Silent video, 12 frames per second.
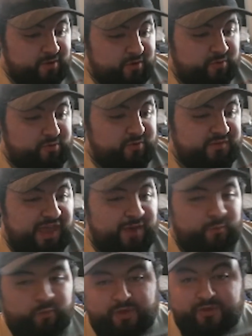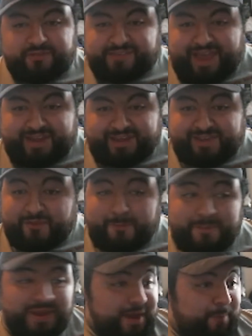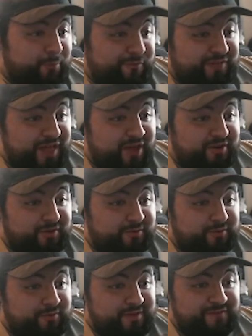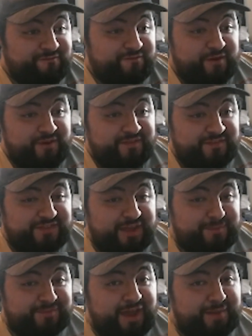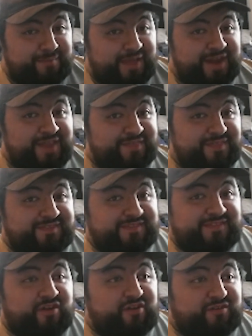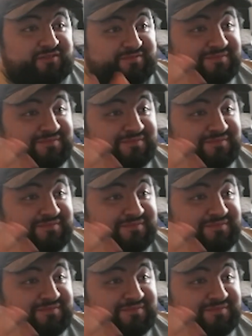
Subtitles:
Crew's, and will Zack even meet up with Cloud and Crew if they're in the same timeline and this is all...